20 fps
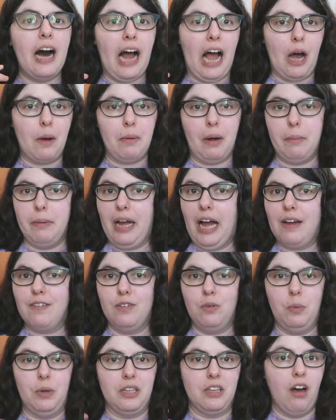I'll probably
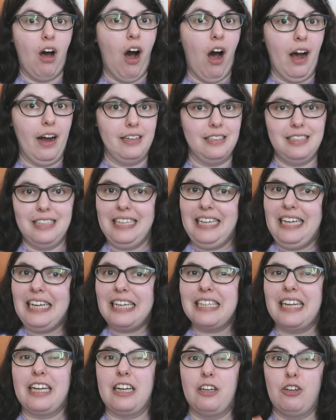have it with hot
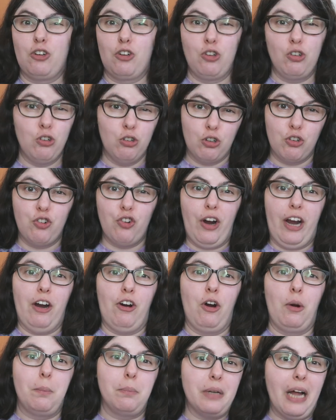tea, like an Earl Grey
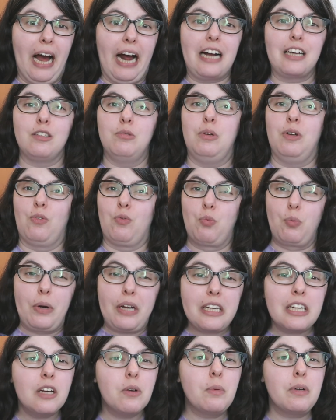or a black, something
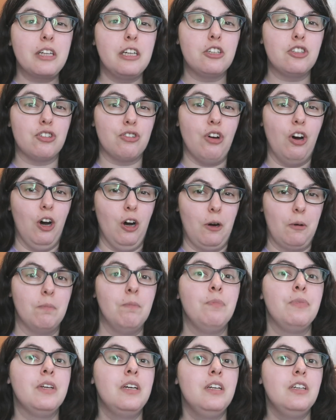really, really
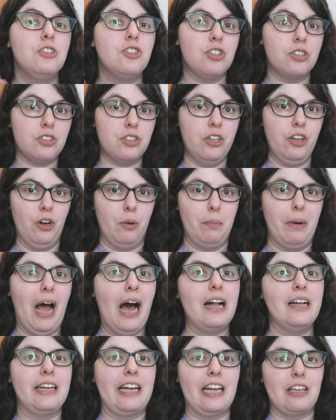strong, just so that your
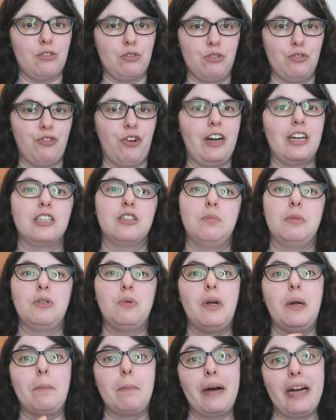palate gets refreshed
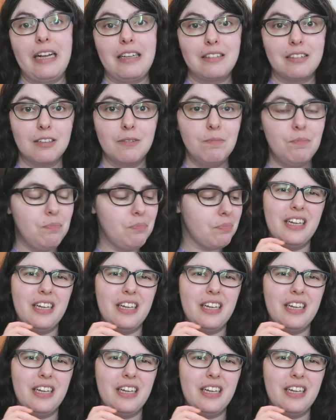between bites.